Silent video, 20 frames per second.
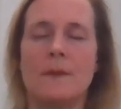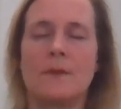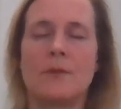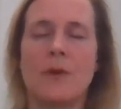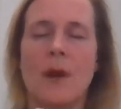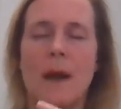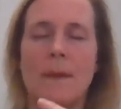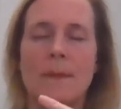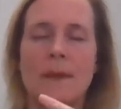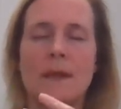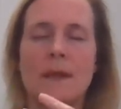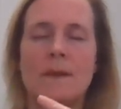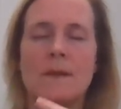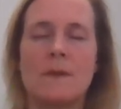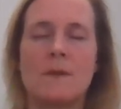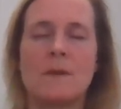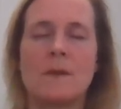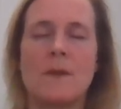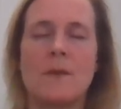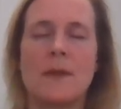Drop it in
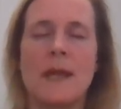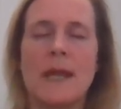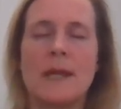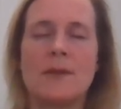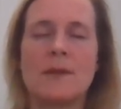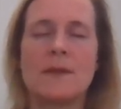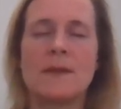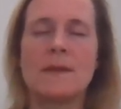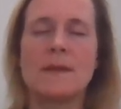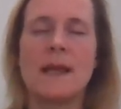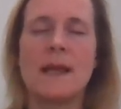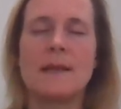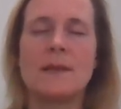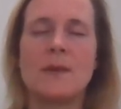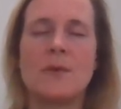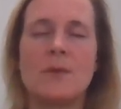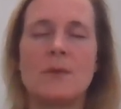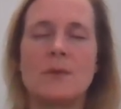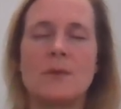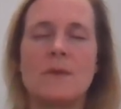those locations that
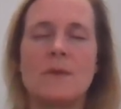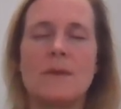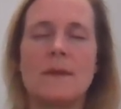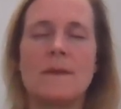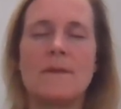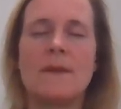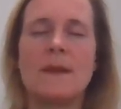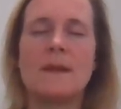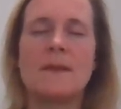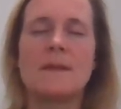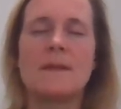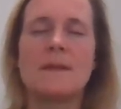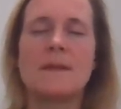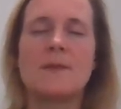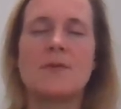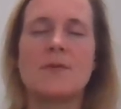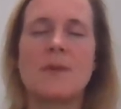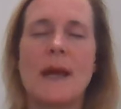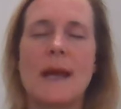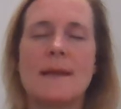told you it feels
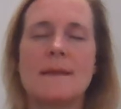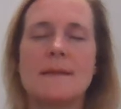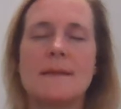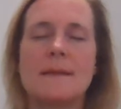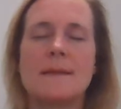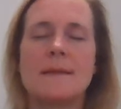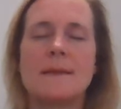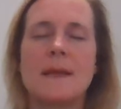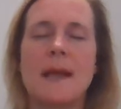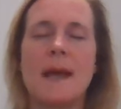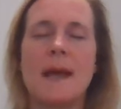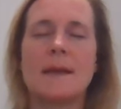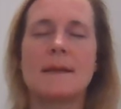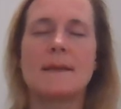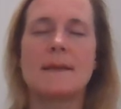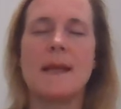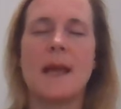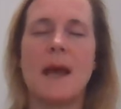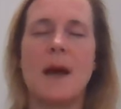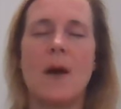stressed.
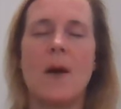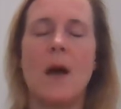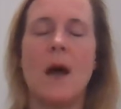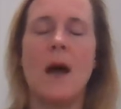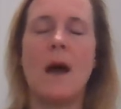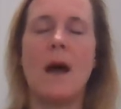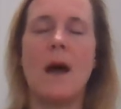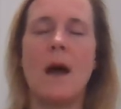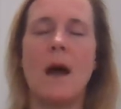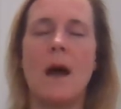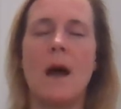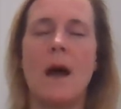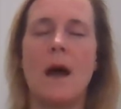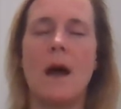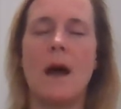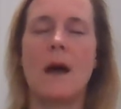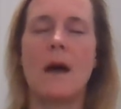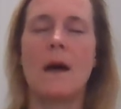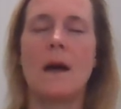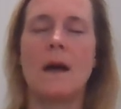Exhale.
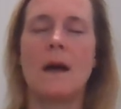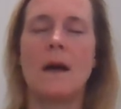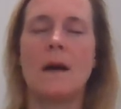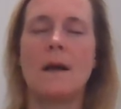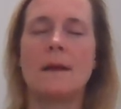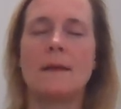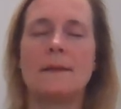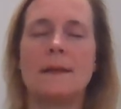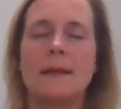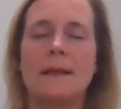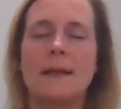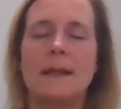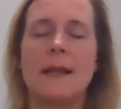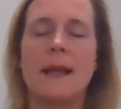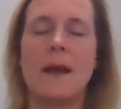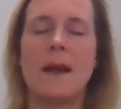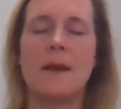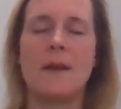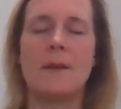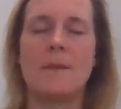Let it
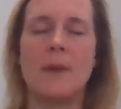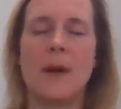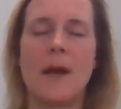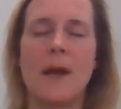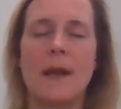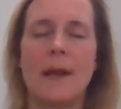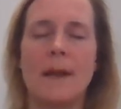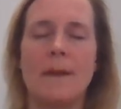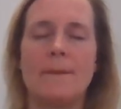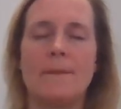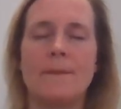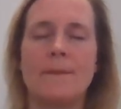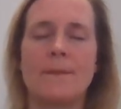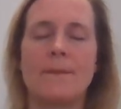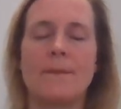out of the body.